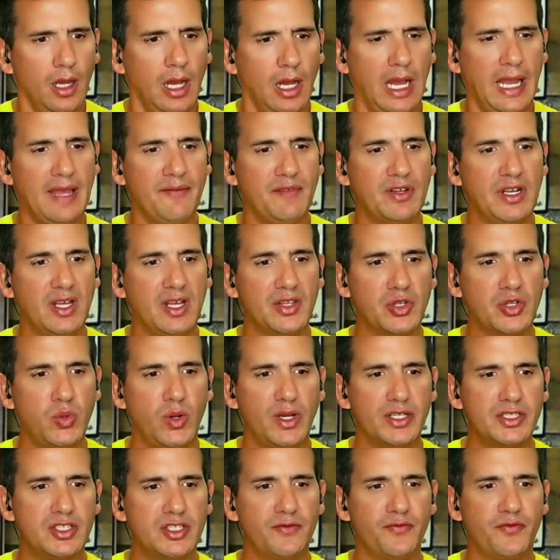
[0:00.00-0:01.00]
I have another
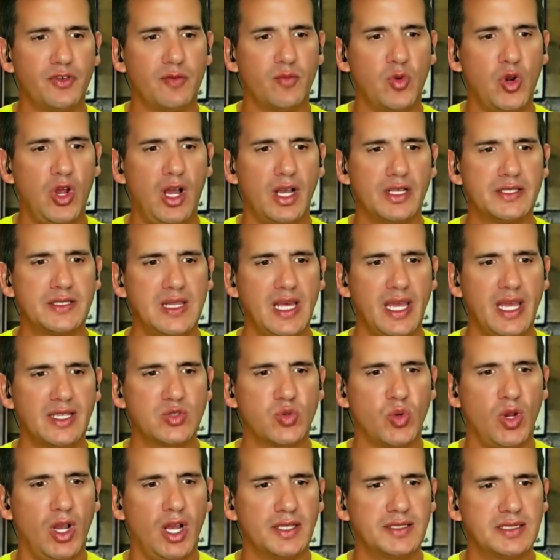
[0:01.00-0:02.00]
question from Ross.
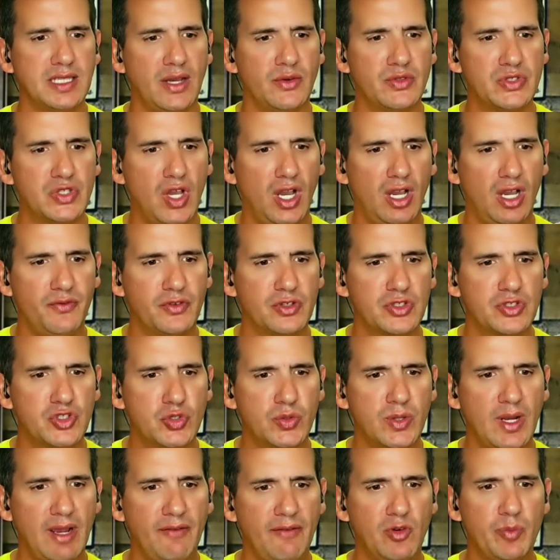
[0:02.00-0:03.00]
Thanks, Ross. I was offered
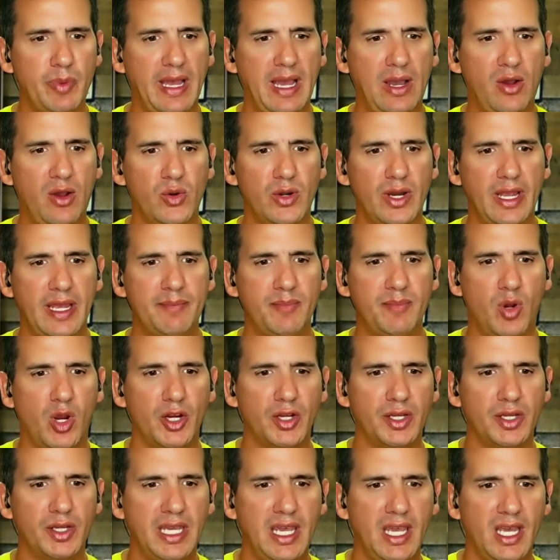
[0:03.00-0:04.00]
Trevor Bauer and
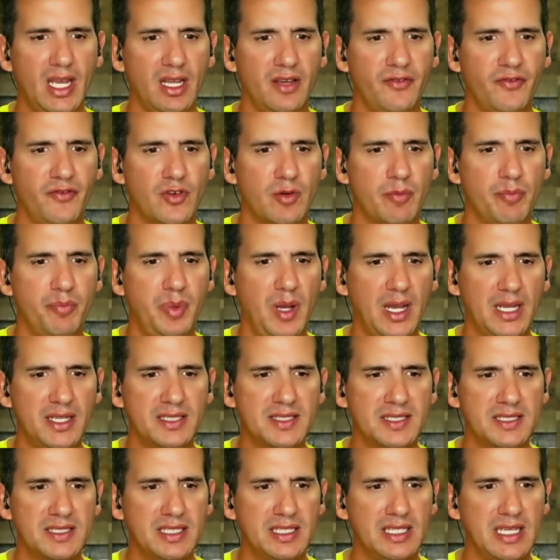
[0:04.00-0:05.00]
Mark Canha for
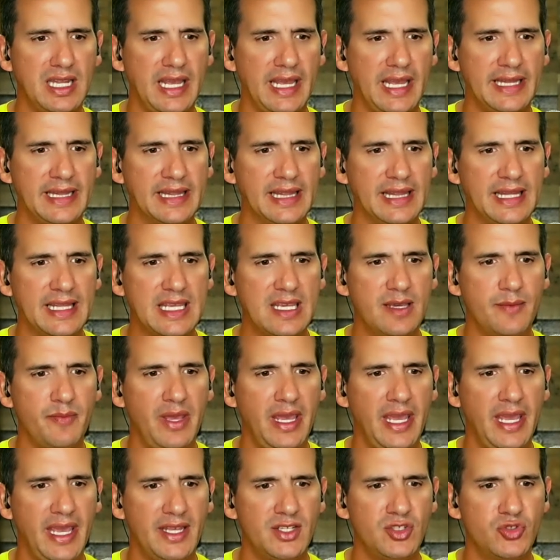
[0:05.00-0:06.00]
Buxton and Liam
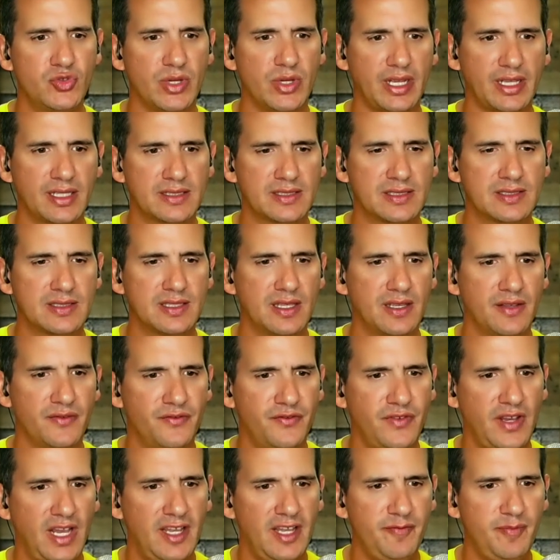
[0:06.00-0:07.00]
Hendricks,
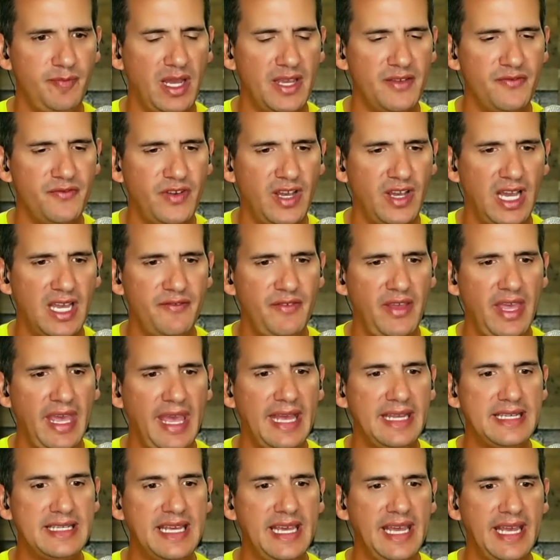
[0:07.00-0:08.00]
5x5
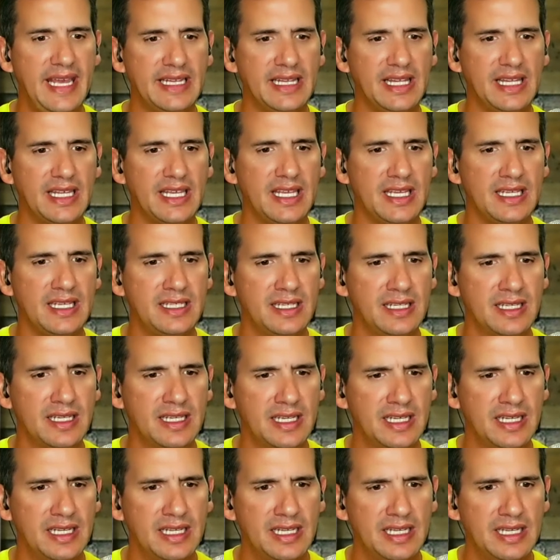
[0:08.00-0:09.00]
head-to-head league.
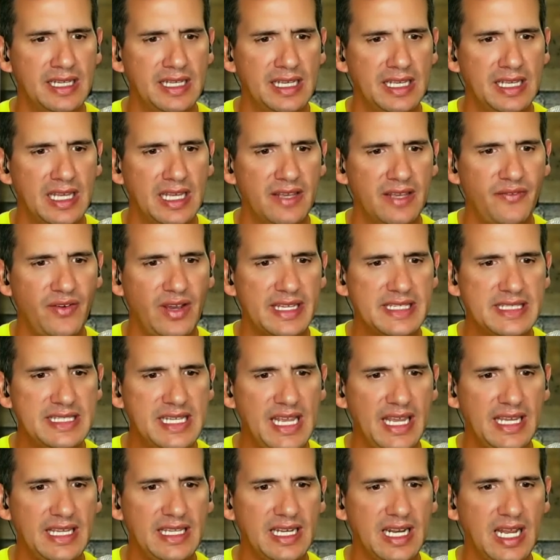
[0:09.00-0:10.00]
If I
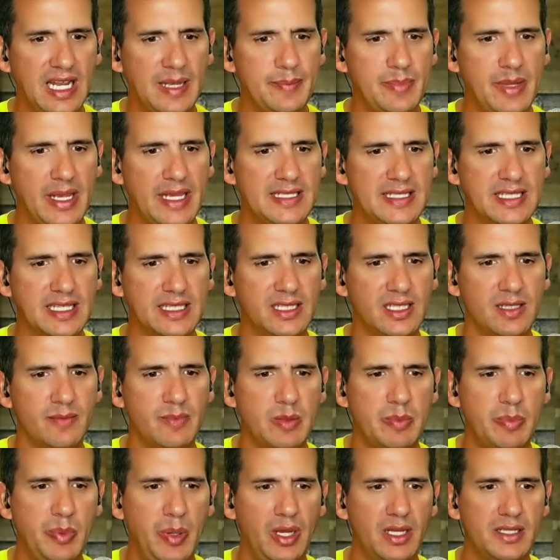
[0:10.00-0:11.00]
take it, I'd basically
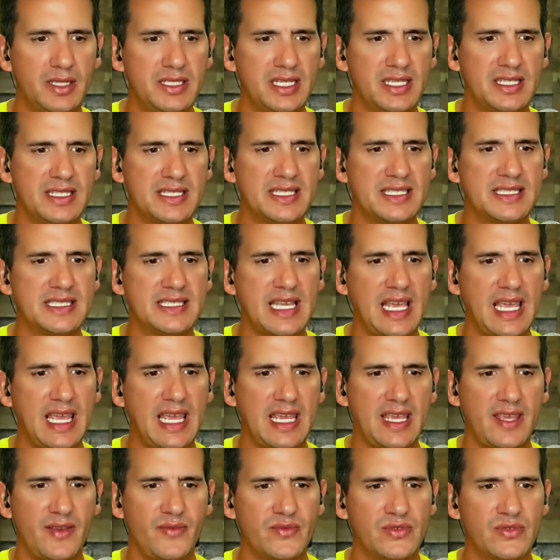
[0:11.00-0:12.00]
be punting
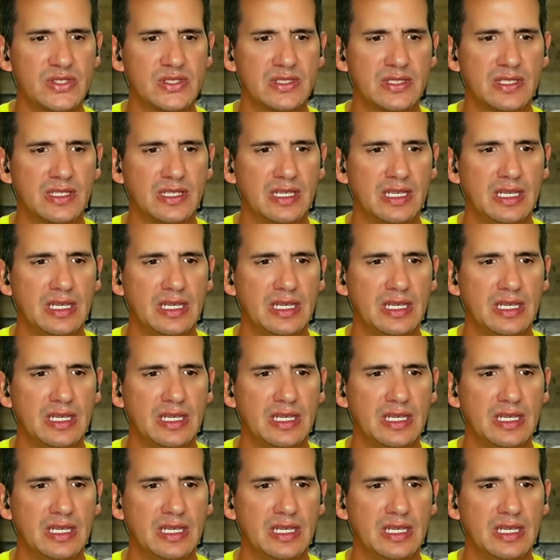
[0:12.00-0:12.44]
saves.